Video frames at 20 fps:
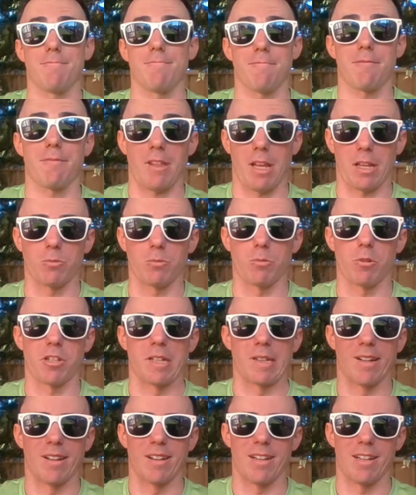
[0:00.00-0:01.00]
Thanks for watching
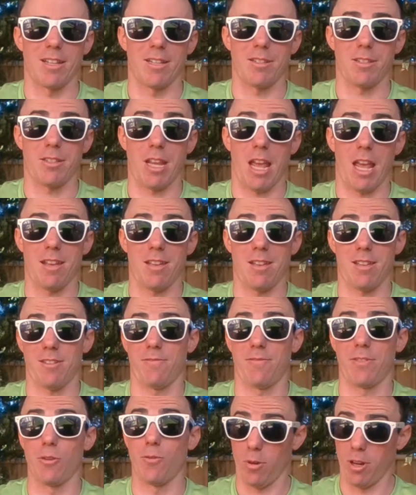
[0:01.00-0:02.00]
guys. Feel
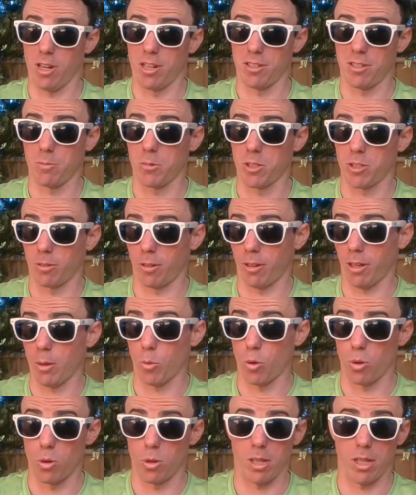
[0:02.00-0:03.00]
free to subscribe
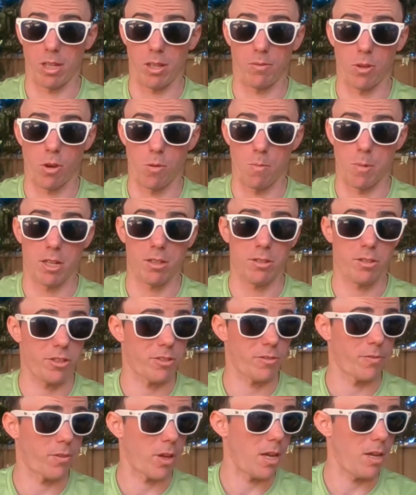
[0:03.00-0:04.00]
or leave comments
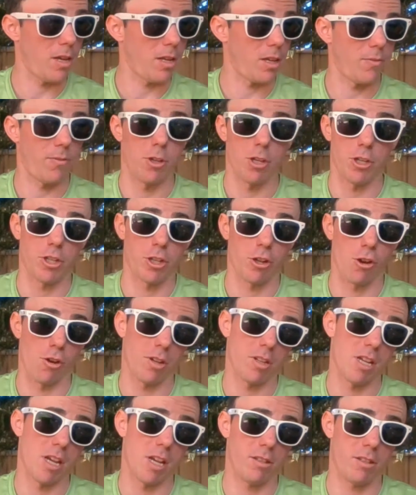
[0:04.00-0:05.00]
for any future
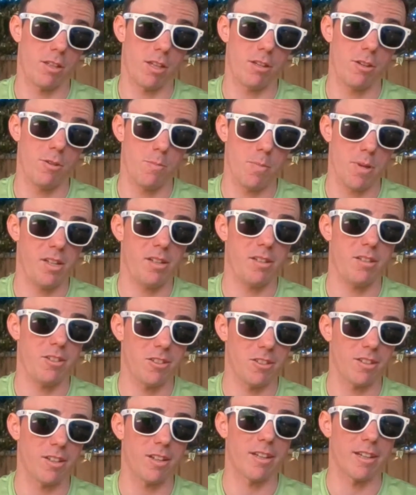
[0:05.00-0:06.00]
content that you may
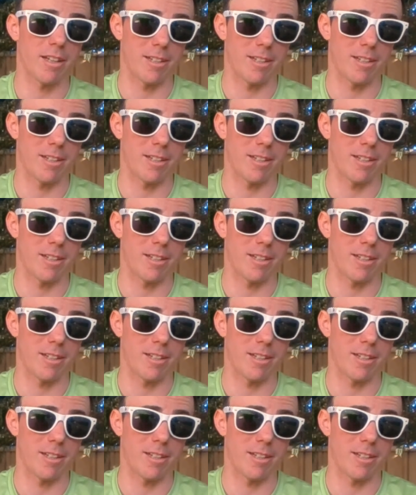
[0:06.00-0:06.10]
desire.